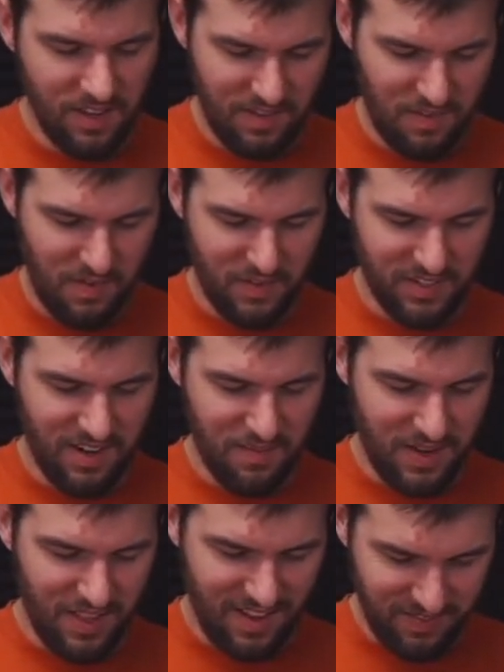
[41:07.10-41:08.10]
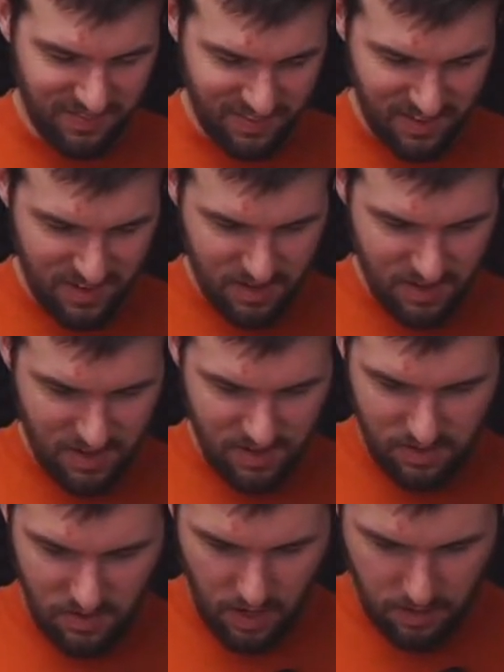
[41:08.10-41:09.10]
I've ever done in my life.
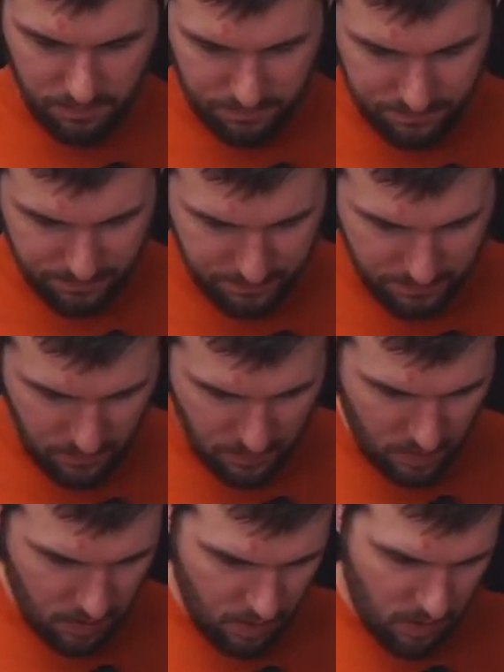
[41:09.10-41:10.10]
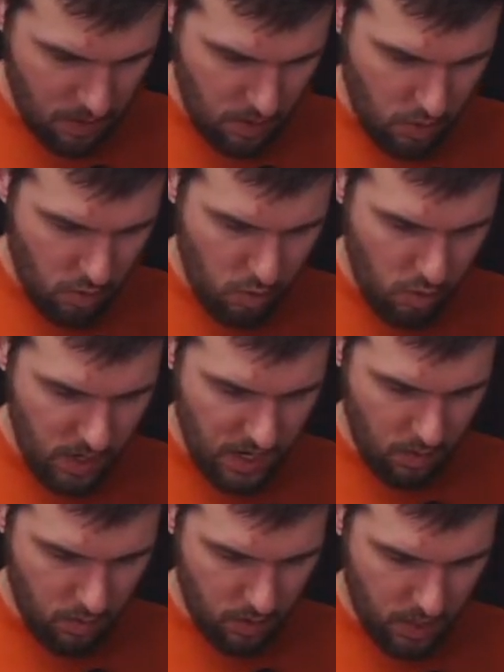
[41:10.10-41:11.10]
Okay. Okie
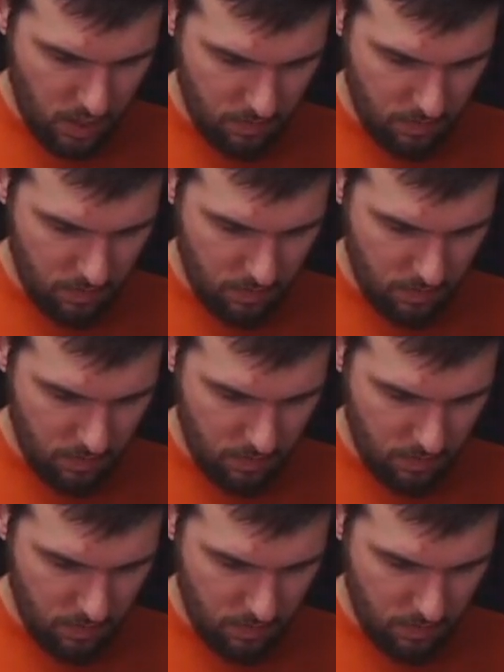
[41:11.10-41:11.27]
dokie.